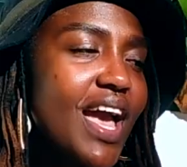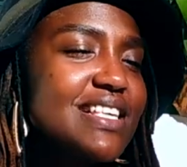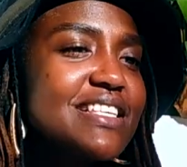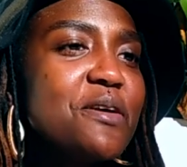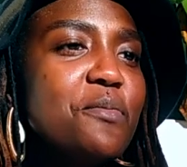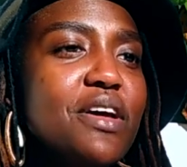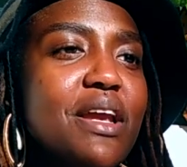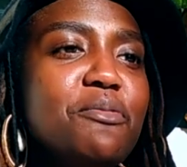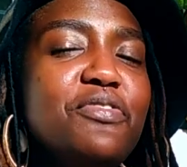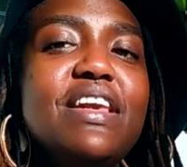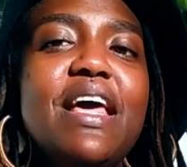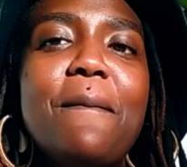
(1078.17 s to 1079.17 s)
It's the same when I'm
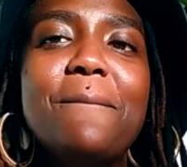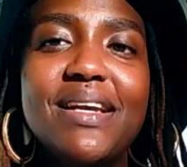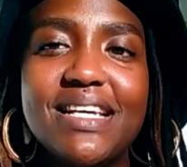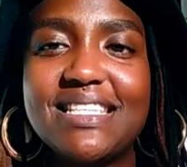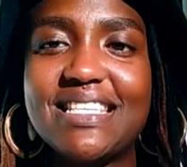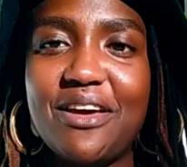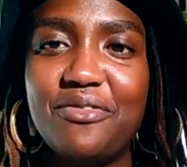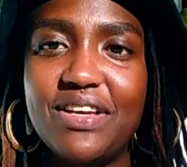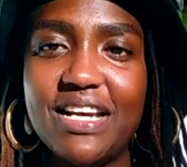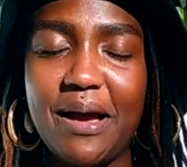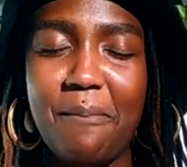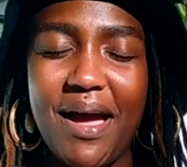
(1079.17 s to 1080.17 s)
feeling bliss, I feel
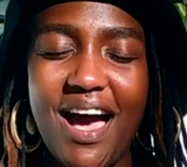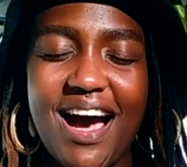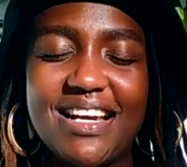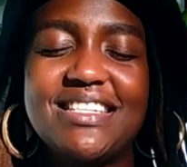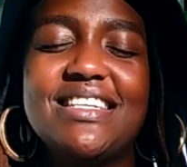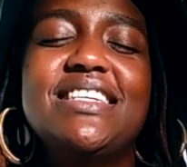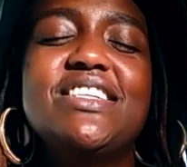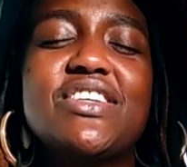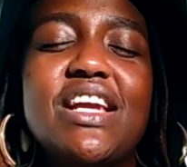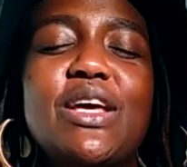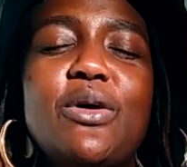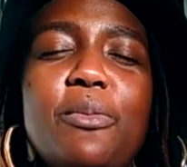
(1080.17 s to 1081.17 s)
like my heart
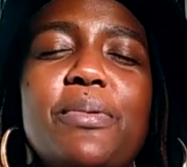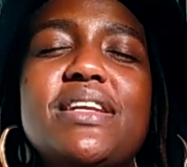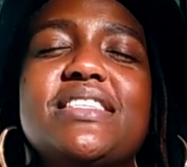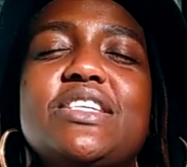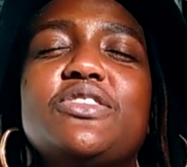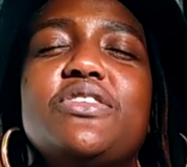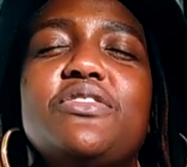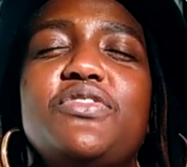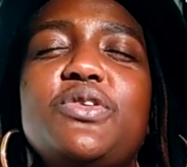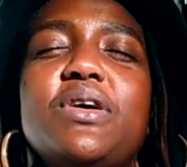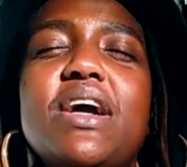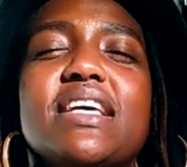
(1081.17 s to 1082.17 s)
literally opens. I don't know if
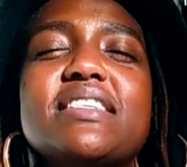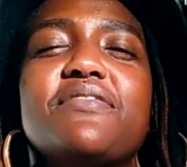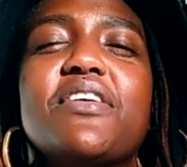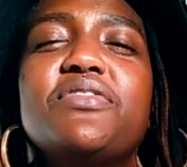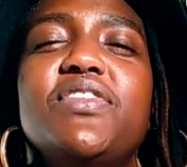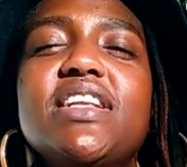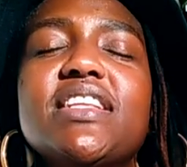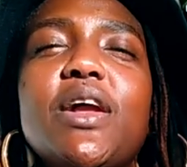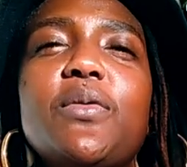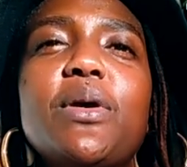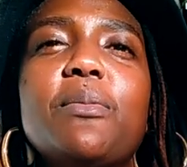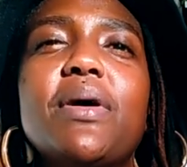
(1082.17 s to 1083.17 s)
you guys ever feel
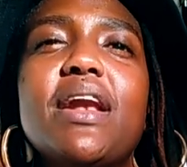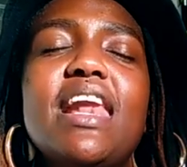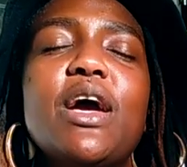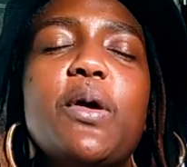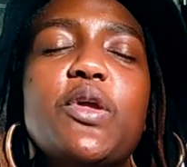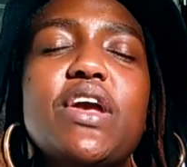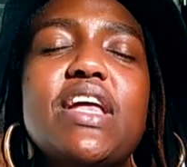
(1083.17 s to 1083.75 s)
that way, but like when you're